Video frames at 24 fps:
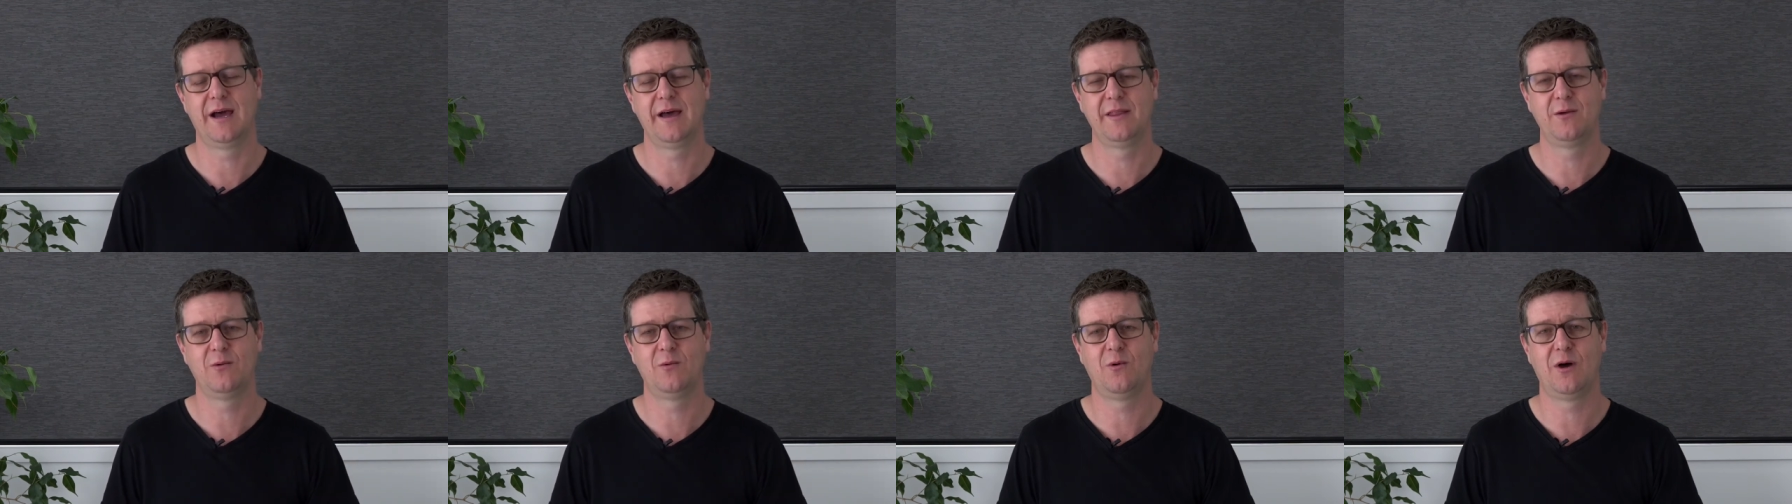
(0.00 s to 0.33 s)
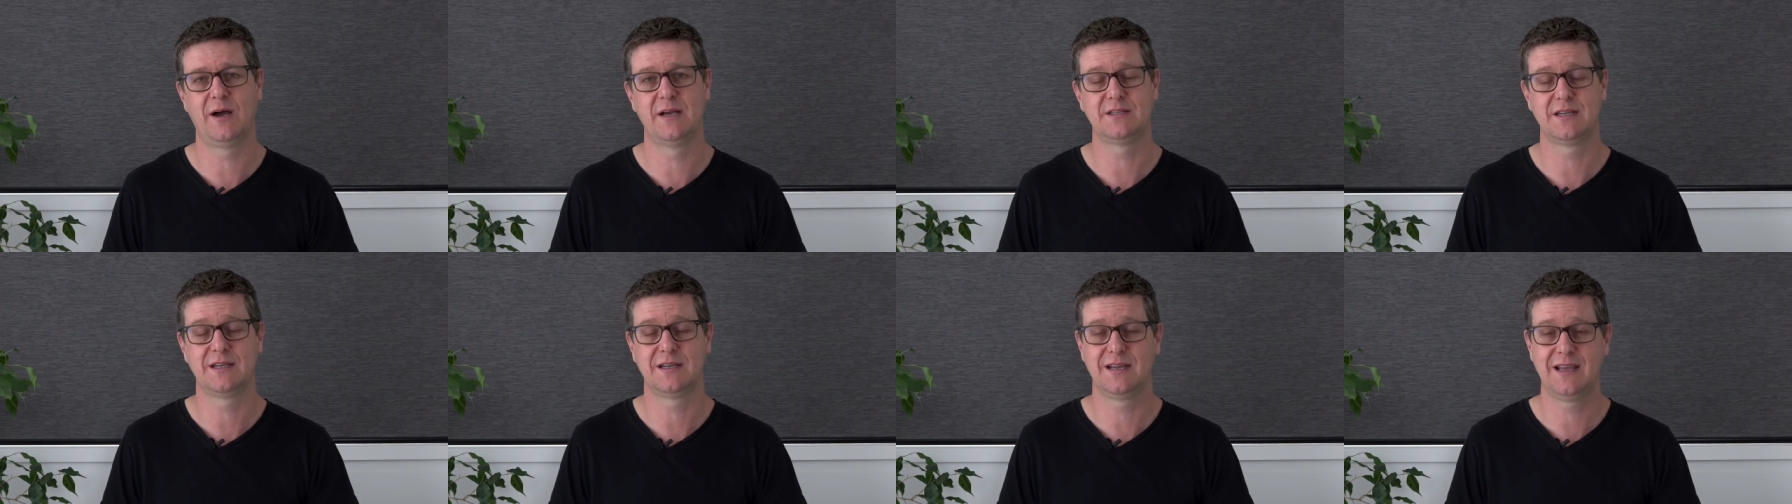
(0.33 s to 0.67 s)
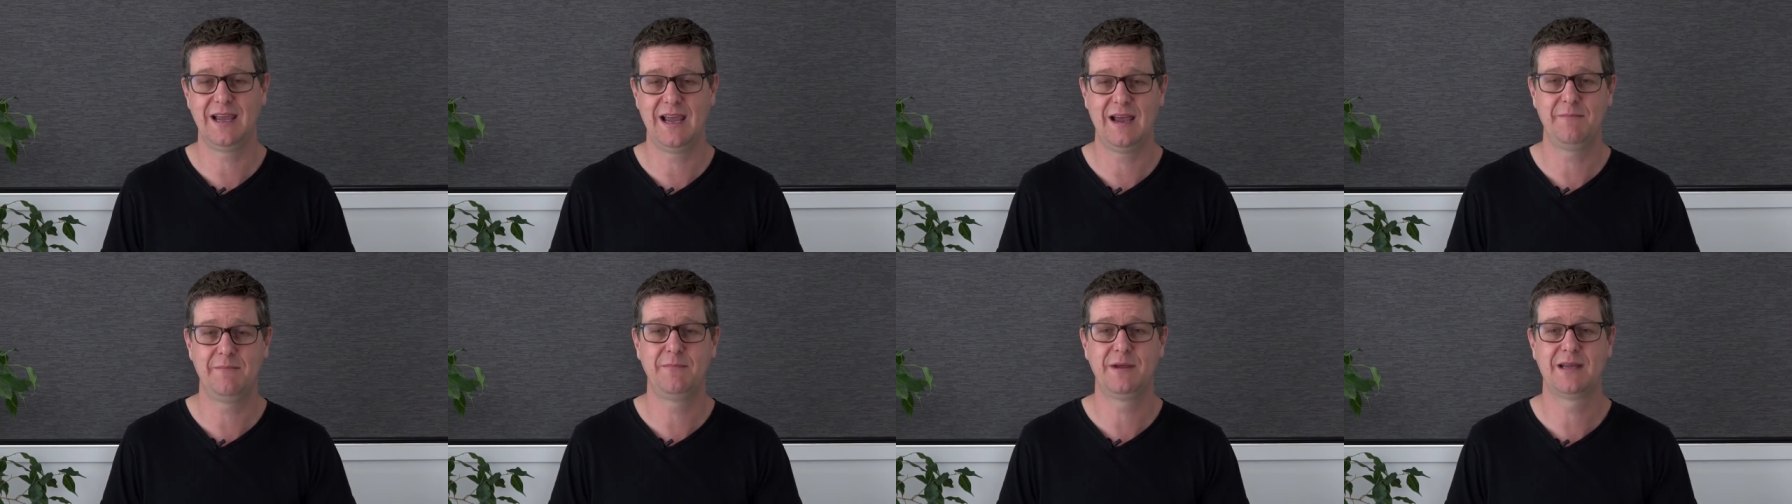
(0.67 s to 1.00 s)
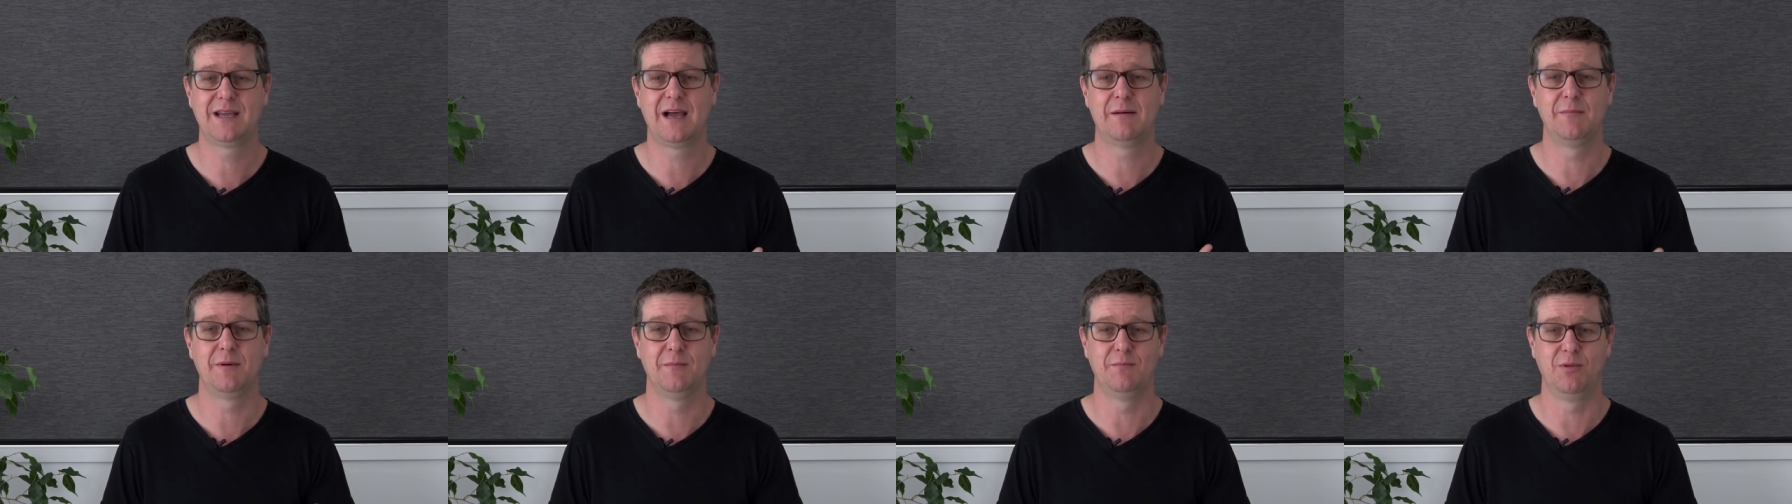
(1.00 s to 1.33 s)
Otherwise, it can
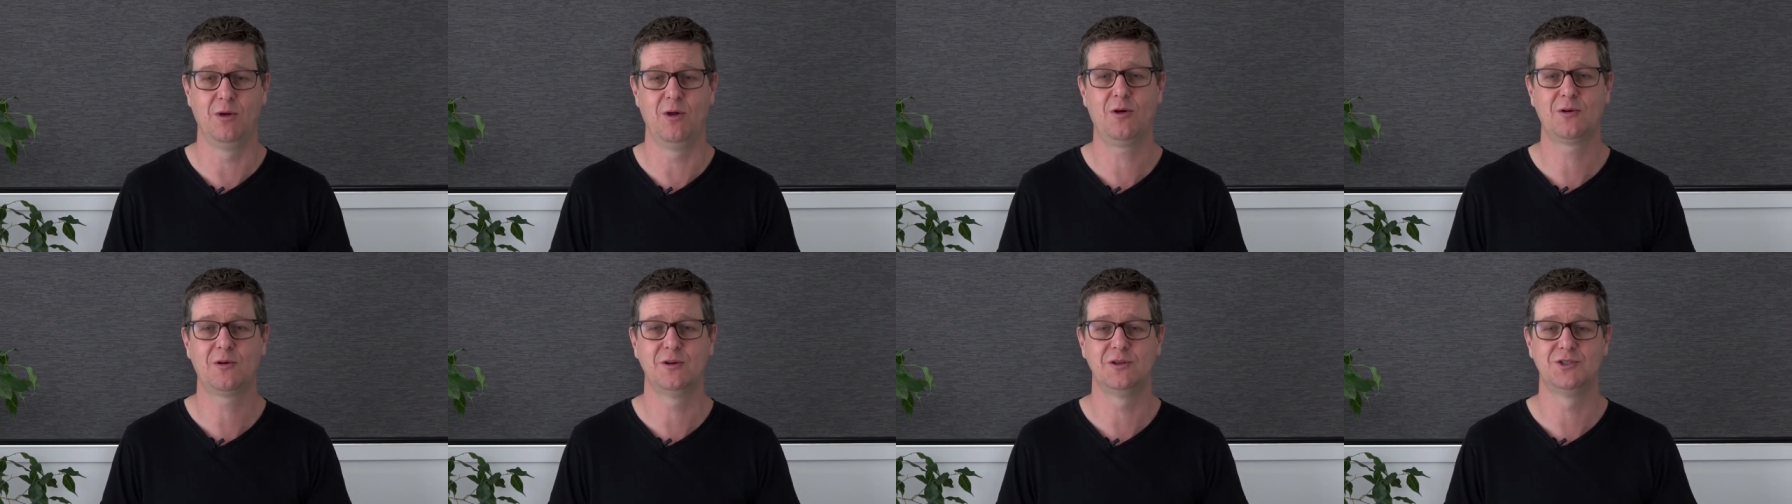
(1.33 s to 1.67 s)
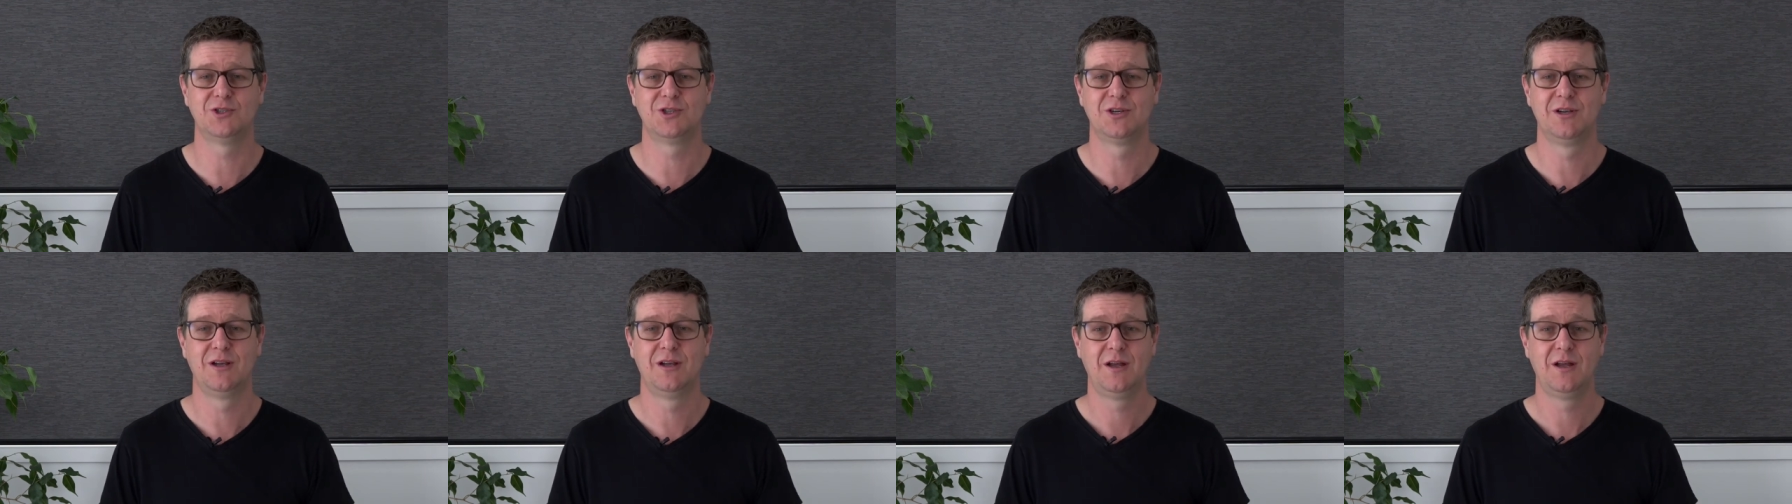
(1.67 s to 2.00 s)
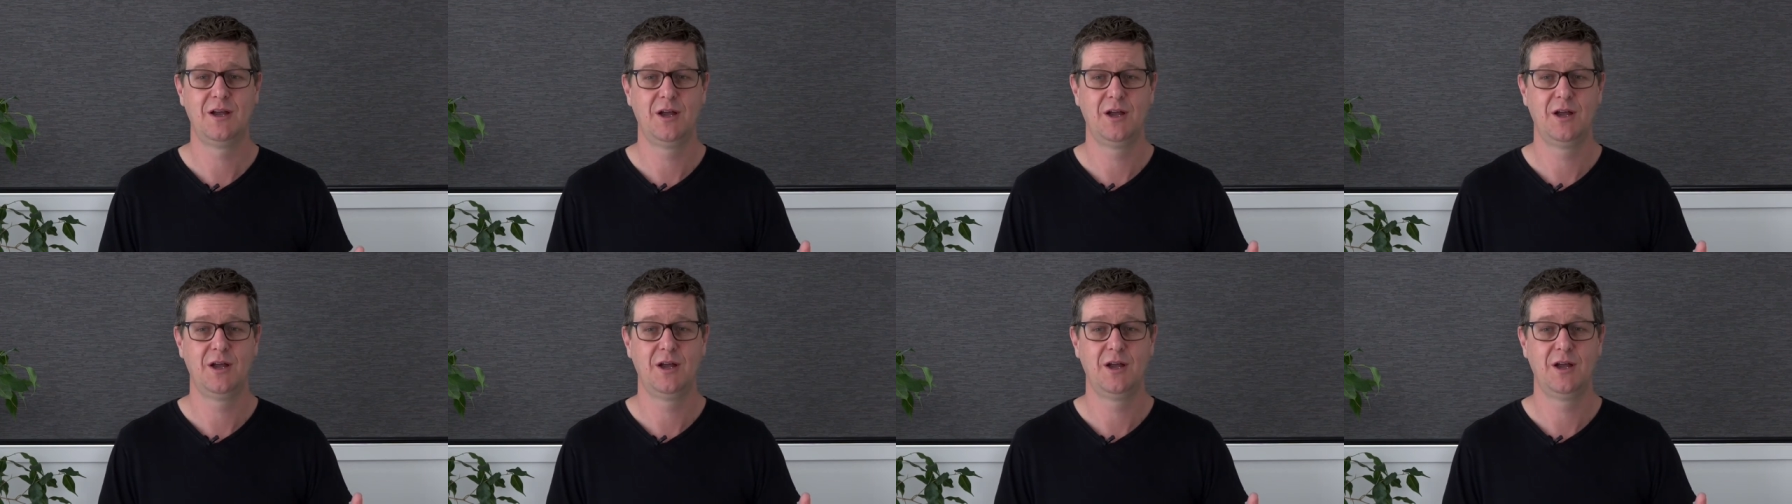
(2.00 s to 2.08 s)
become a blockage,